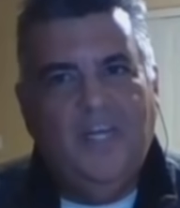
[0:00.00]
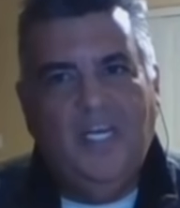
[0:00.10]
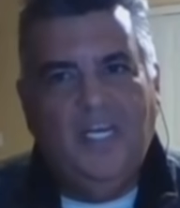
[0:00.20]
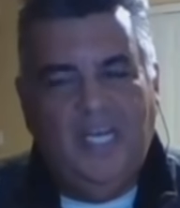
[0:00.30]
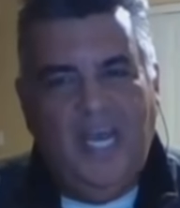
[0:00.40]
in
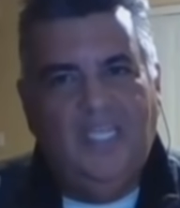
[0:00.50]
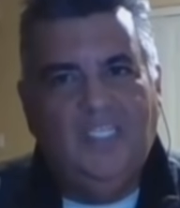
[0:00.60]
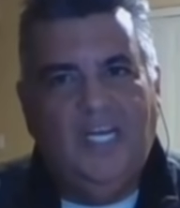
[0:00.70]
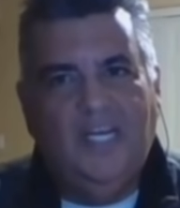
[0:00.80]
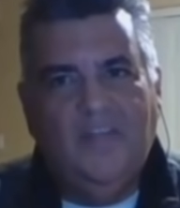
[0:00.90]
a case
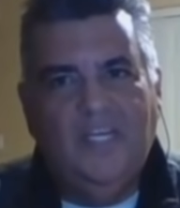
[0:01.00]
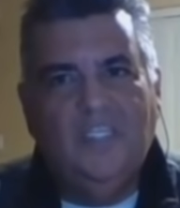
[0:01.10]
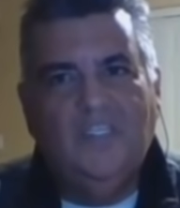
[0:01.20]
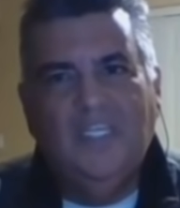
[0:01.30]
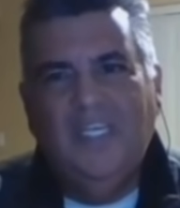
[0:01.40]
like
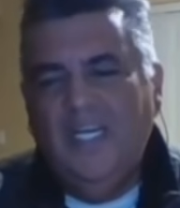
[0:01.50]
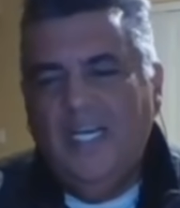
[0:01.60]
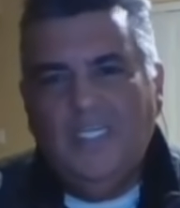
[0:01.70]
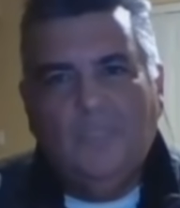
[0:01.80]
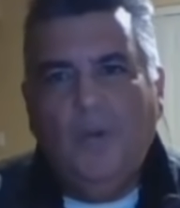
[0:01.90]
this,
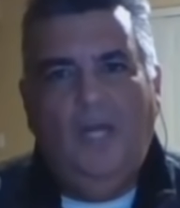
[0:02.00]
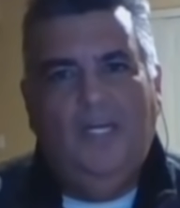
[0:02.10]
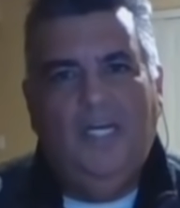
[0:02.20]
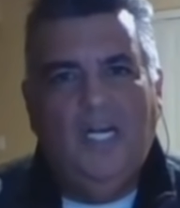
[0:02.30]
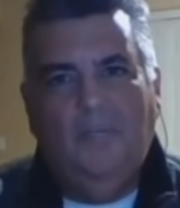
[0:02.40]
it's probably
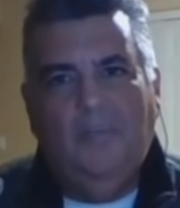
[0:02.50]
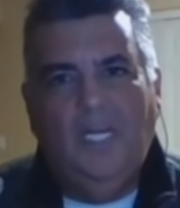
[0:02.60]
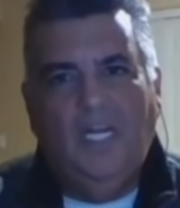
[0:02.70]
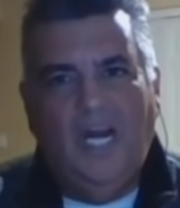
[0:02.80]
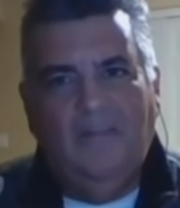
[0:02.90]
not going to be a
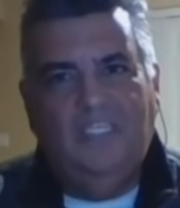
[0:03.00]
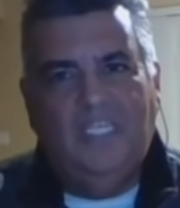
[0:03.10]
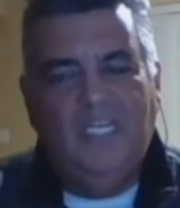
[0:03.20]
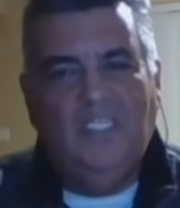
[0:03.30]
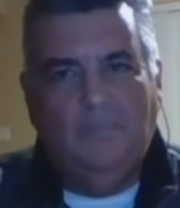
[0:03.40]
lot of
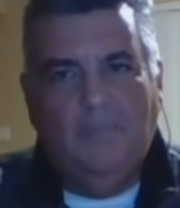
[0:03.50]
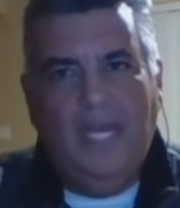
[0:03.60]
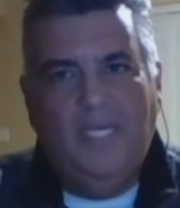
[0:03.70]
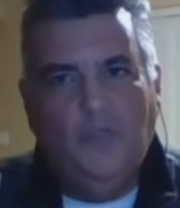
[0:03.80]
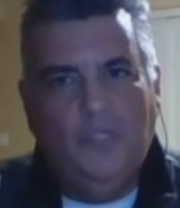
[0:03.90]
attention
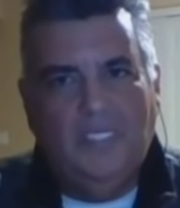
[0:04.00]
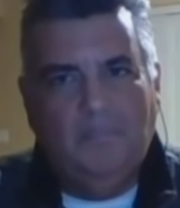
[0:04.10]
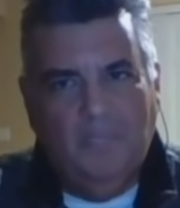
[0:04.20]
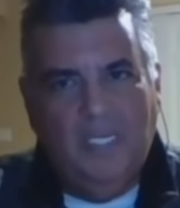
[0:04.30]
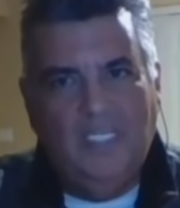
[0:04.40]
paid to his
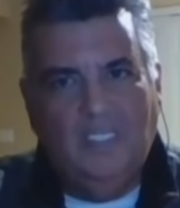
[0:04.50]
his